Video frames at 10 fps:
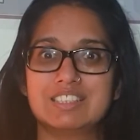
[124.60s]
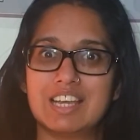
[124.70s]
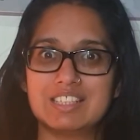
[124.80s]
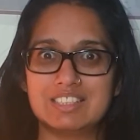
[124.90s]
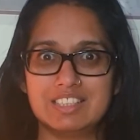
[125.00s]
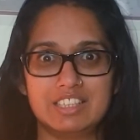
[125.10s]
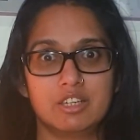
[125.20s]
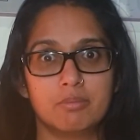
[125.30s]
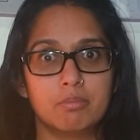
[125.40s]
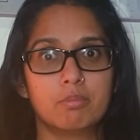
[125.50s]

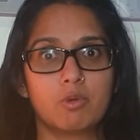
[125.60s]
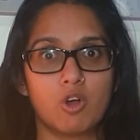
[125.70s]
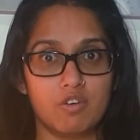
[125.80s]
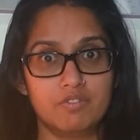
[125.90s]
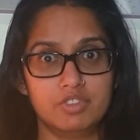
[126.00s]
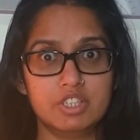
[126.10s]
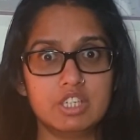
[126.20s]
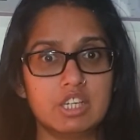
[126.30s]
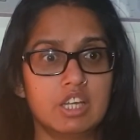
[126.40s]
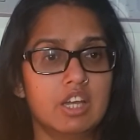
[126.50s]
Catalina
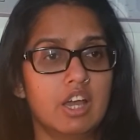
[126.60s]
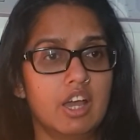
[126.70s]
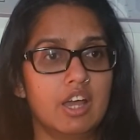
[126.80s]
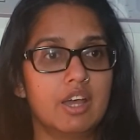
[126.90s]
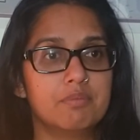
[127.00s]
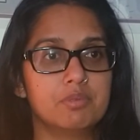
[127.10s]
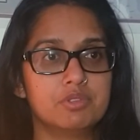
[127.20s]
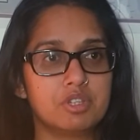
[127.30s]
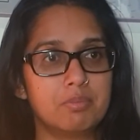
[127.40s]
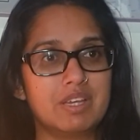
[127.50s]
convent.
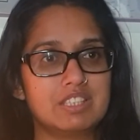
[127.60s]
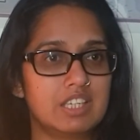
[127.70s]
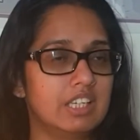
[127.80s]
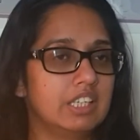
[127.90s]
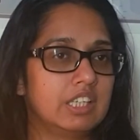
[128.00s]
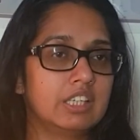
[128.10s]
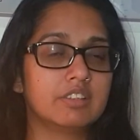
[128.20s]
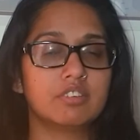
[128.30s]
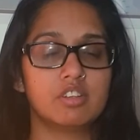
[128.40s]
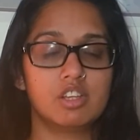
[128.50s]
So basically
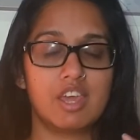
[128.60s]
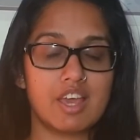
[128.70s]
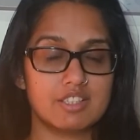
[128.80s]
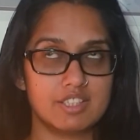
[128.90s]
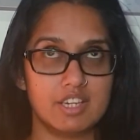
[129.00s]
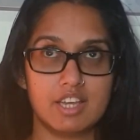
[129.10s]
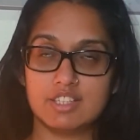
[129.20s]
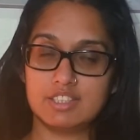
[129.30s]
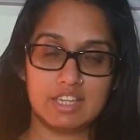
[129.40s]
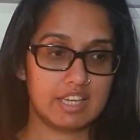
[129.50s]
years and
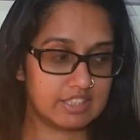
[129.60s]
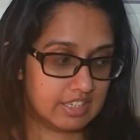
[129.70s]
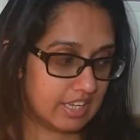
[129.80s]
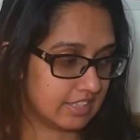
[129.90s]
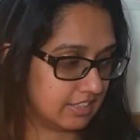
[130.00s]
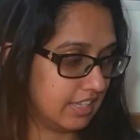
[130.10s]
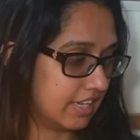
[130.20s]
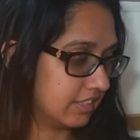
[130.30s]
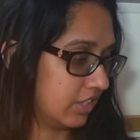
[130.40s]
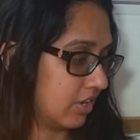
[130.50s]
years and years and years and
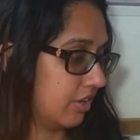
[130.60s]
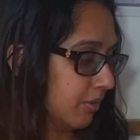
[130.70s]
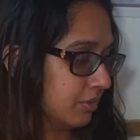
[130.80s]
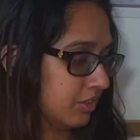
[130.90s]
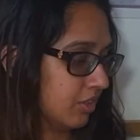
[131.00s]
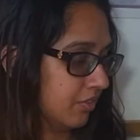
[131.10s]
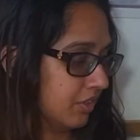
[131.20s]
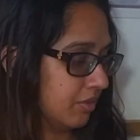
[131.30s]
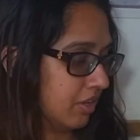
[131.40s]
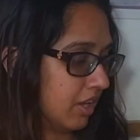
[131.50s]
years ago, it was a
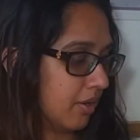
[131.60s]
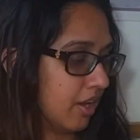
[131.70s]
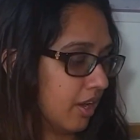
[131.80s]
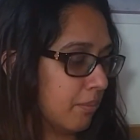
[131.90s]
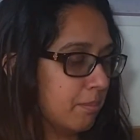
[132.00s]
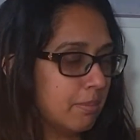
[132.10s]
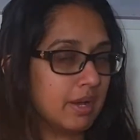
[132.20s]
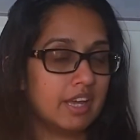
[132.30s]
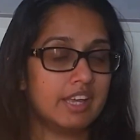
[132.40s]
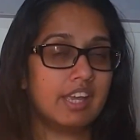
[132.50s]
convent,
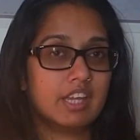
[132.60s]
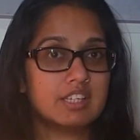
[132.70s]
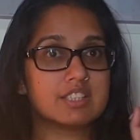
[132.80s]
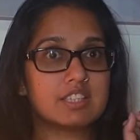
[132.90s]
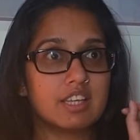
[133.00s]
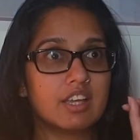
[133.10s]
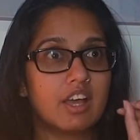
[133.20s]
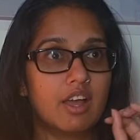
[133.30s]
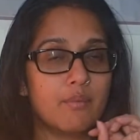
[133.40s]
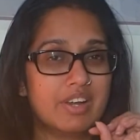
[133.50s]
but
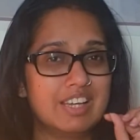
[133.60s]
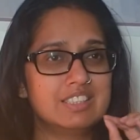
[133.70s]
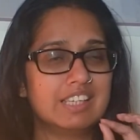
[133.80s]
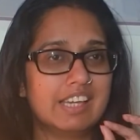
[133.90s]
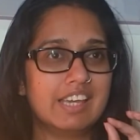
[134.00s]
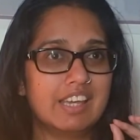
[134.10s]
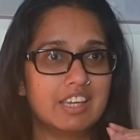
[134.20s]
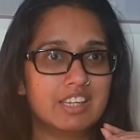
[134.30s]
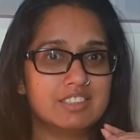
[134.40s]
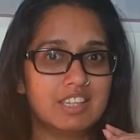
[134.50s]
when I say
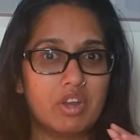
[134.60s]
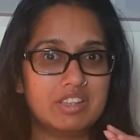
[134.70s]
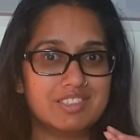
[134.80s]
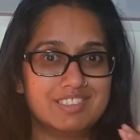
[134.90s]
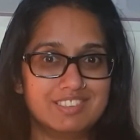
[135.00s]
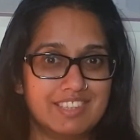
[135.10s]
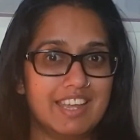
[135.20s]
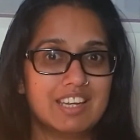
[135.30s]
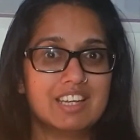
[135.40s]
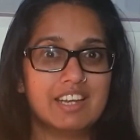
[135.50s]
it is
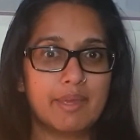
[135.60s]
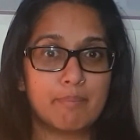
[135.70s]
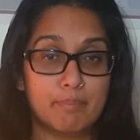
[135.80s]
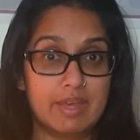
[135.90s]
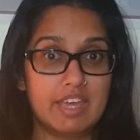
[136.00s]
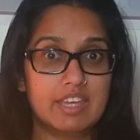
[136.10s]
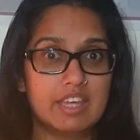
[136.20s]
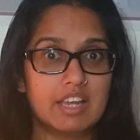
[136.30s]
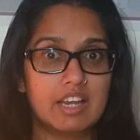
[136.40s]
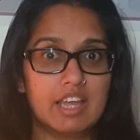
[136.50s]
insanely big,
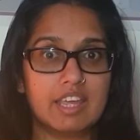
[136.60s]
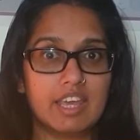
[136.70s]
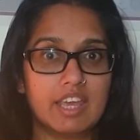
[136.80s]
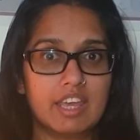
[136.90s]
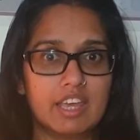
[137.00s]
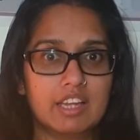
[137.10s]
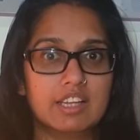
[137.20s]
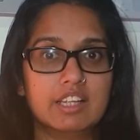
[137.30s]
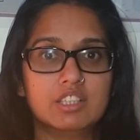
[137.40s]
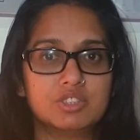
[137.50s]
like it
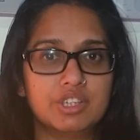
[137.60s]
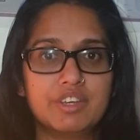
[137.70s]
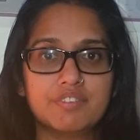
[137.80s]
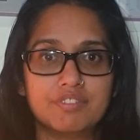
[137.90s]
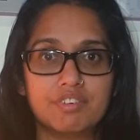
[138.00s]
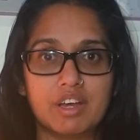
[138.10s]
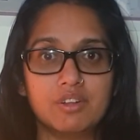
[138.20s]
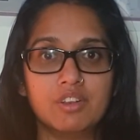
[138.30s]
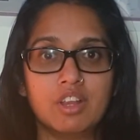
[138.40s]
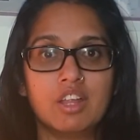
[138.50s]
literally
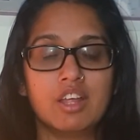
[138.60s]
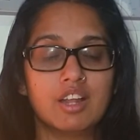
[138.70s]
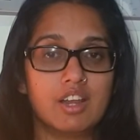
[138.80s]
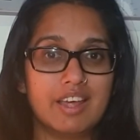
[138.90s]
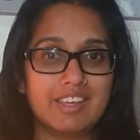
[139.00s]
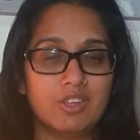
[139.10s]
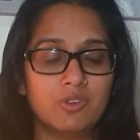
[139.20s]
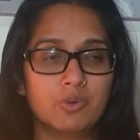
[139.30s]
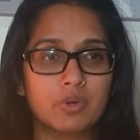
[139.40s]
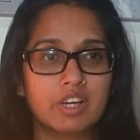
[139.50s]
felt like
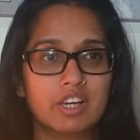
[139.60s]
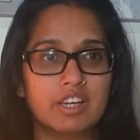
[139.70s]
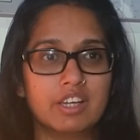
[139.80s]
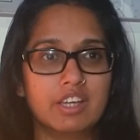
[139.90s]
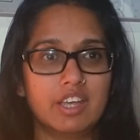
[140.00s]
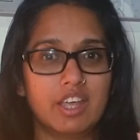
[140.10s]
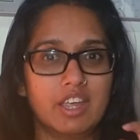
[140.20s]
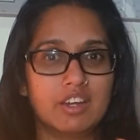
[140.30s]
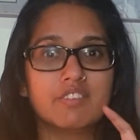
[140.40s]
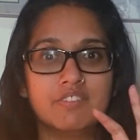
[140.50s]
you were
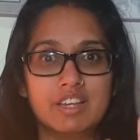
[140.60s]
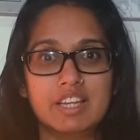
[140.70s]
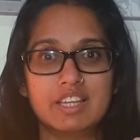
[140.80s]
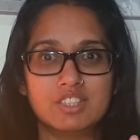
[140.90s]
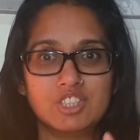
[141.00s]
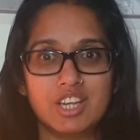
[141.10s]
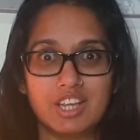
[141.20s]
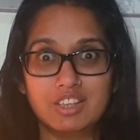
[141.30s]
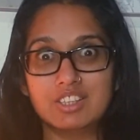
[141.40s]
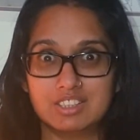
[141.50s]
in a village
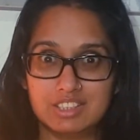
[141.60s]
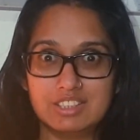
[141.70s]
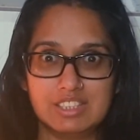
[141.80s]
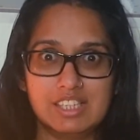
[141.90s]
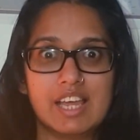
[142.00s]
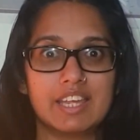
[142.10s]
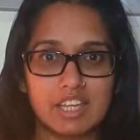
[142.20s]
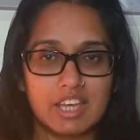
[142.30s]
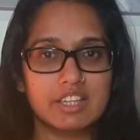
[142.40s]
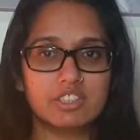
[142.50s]
in the city. Like
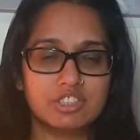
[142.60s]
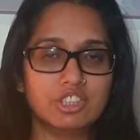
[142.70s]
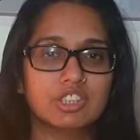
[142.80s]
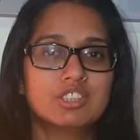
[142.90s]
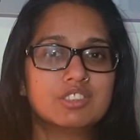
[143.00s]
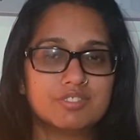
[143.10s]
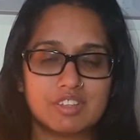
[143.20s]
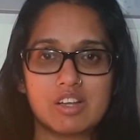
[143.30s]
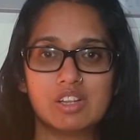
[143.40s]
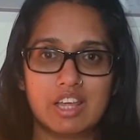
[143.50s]
it just
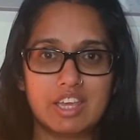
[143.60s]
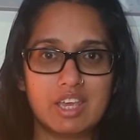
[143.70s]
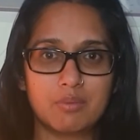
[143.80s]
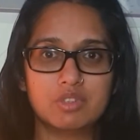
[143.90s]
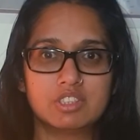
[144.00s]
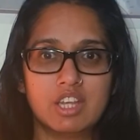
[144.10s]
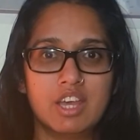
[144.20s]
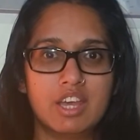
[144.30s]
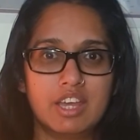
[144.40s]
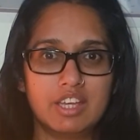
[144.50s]
felt like it was
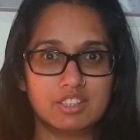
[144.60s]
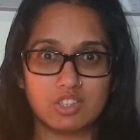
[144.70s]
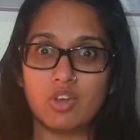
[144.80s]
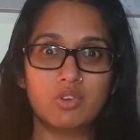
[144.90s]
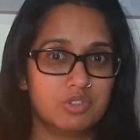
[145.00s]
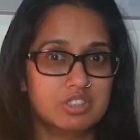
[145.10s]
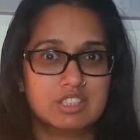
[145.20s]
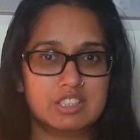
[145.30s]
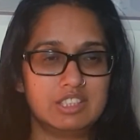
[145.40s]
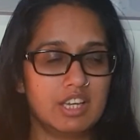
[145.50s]
its own
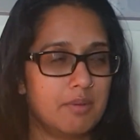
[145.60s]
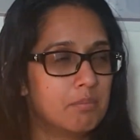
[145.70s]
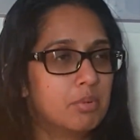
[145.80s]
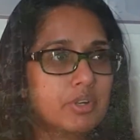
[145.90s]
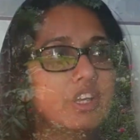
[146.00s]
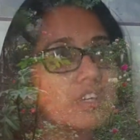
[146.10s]
city. I'm pretty